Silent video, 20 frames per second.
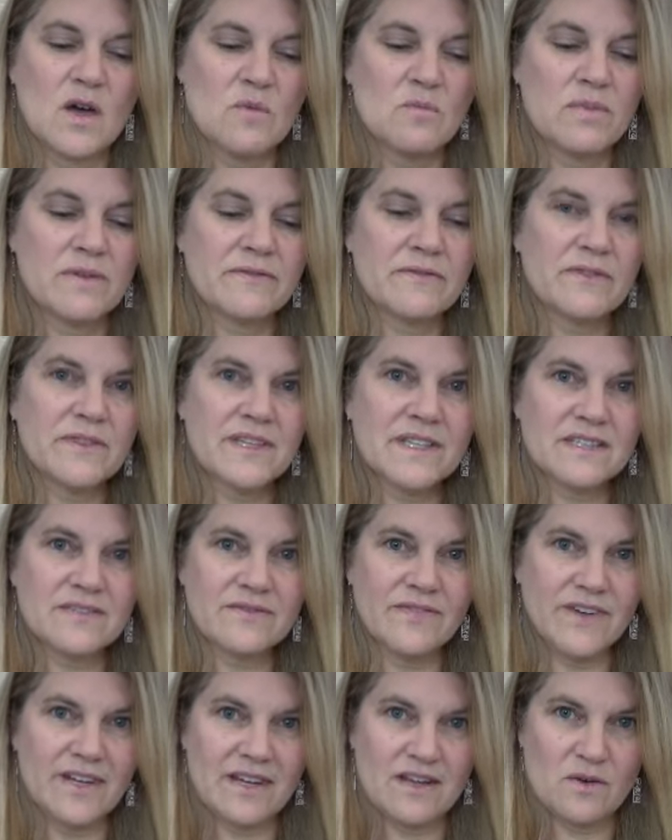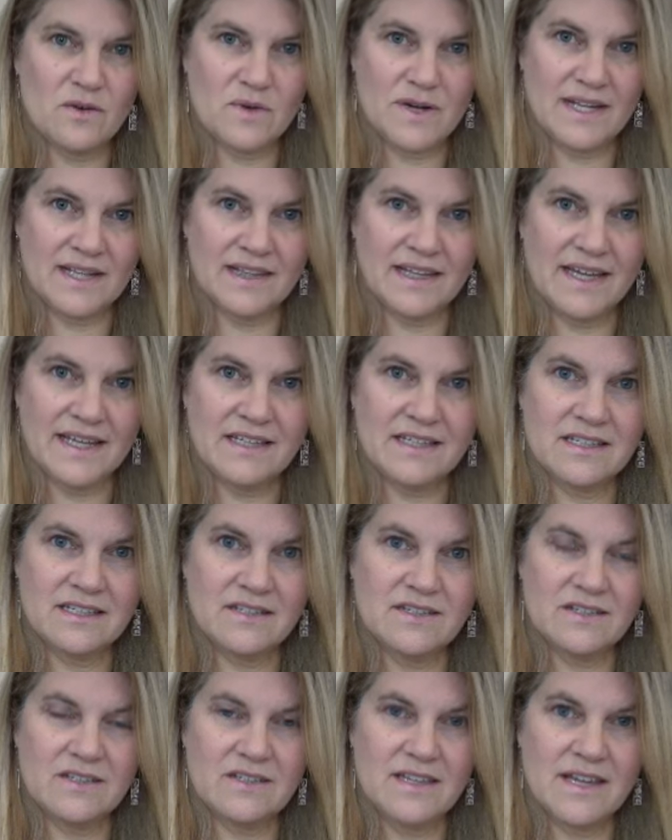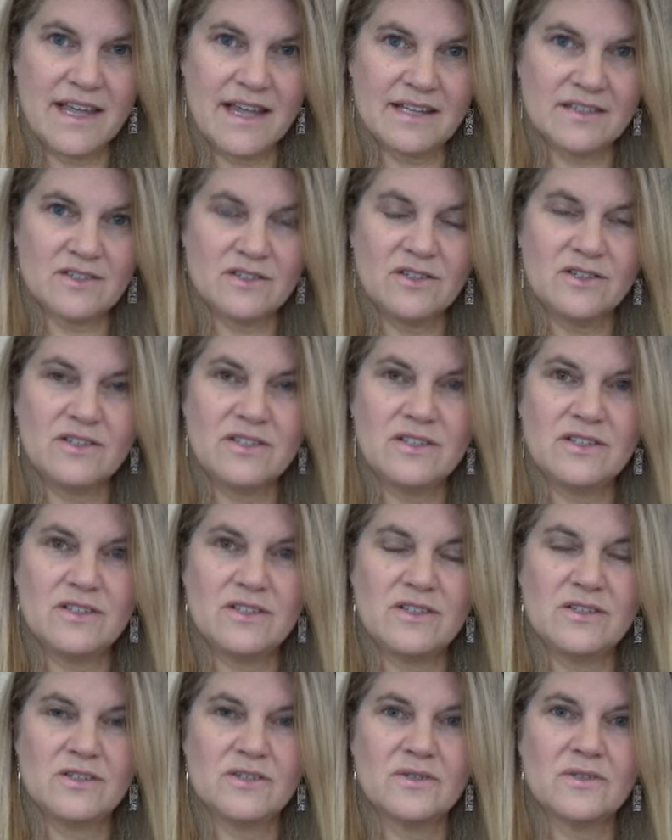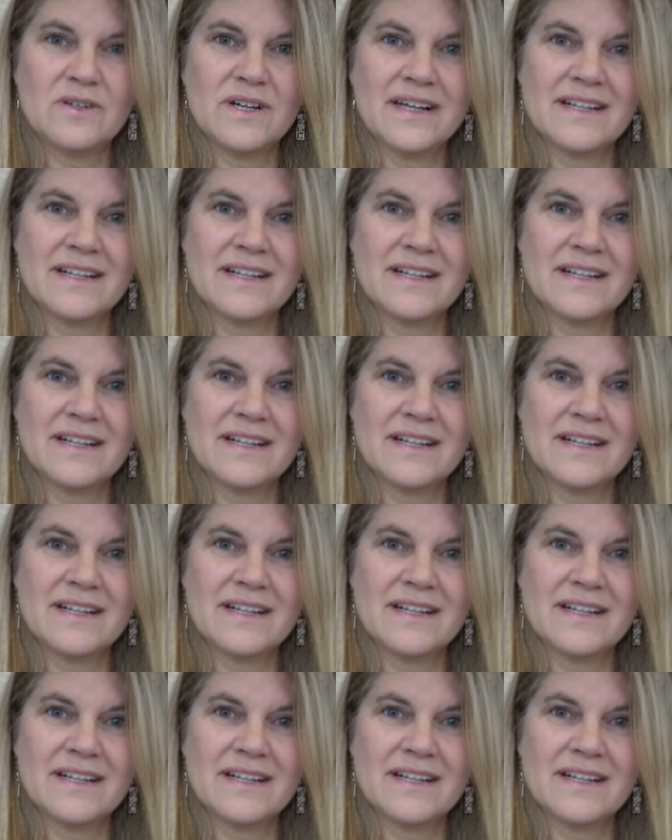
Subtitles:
But for this video, what I'd like to ask you to do,